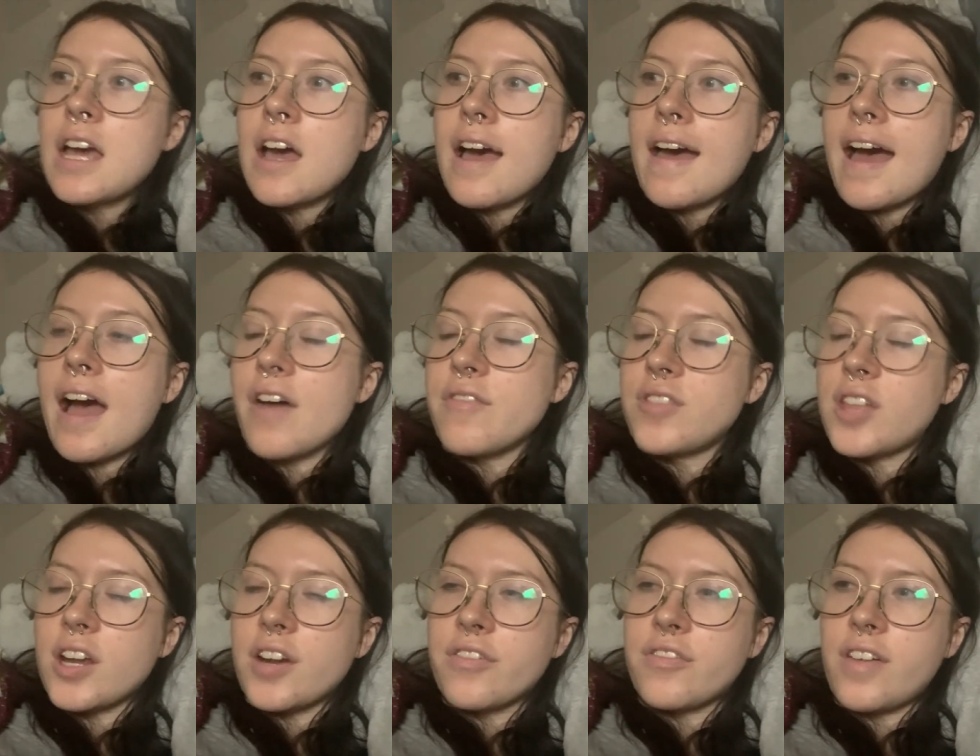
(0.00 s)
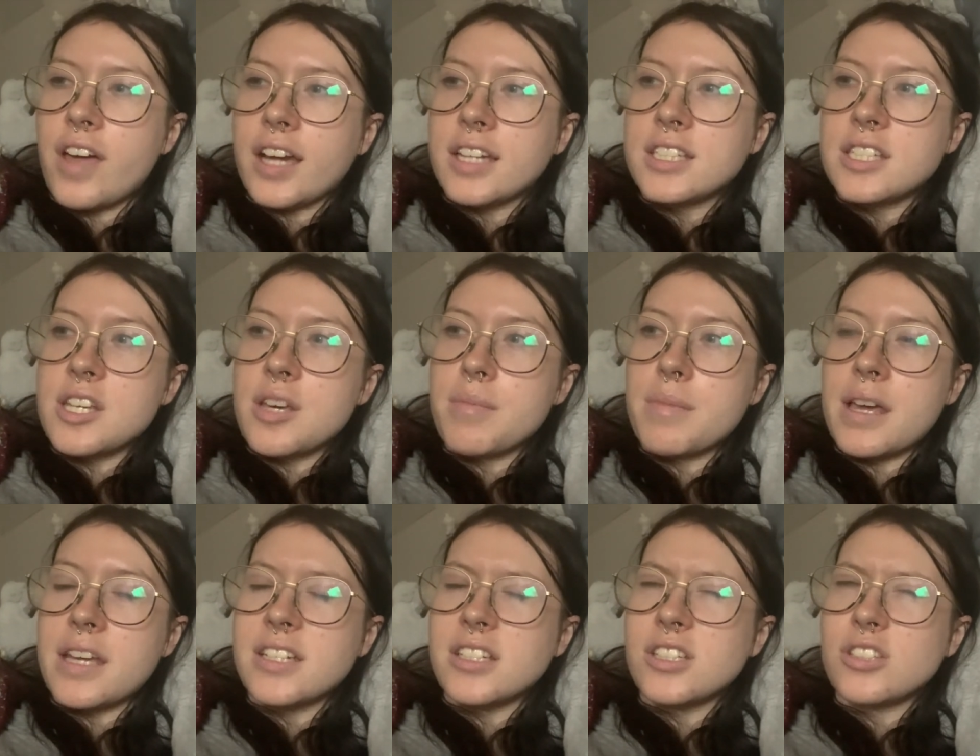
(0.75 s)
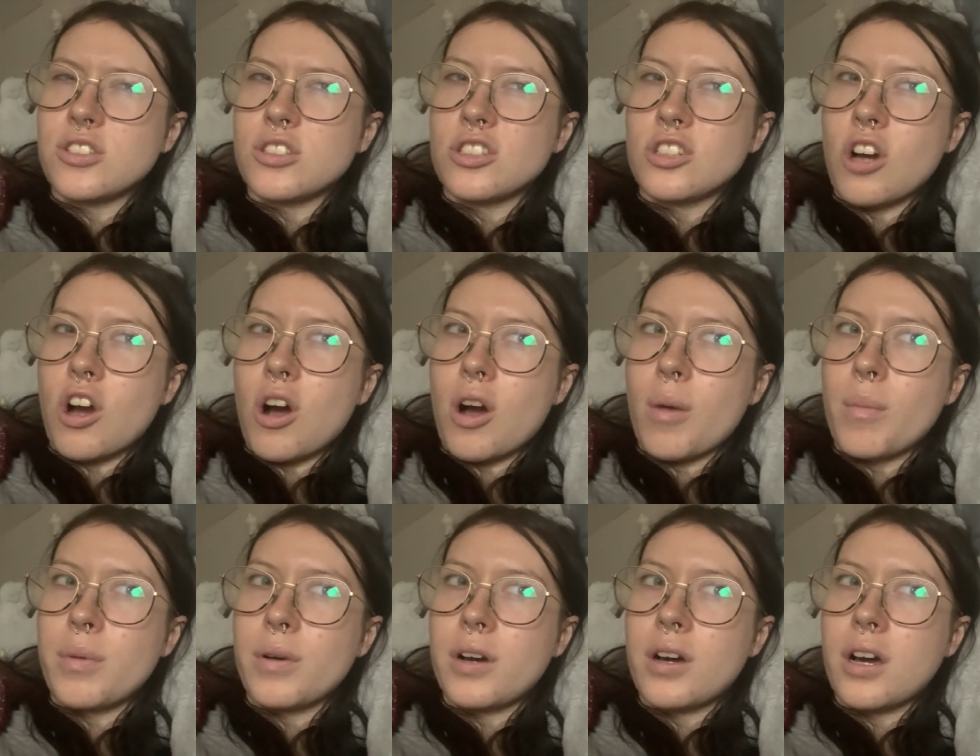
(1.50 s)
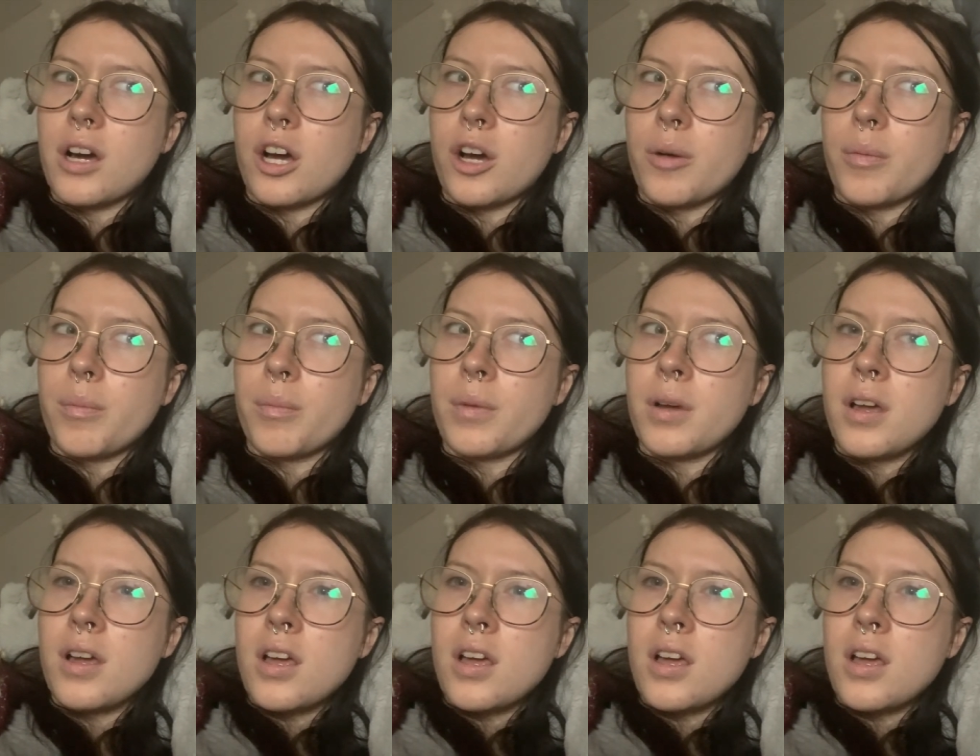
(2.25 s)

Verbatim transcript: have that affect him and his job. Also,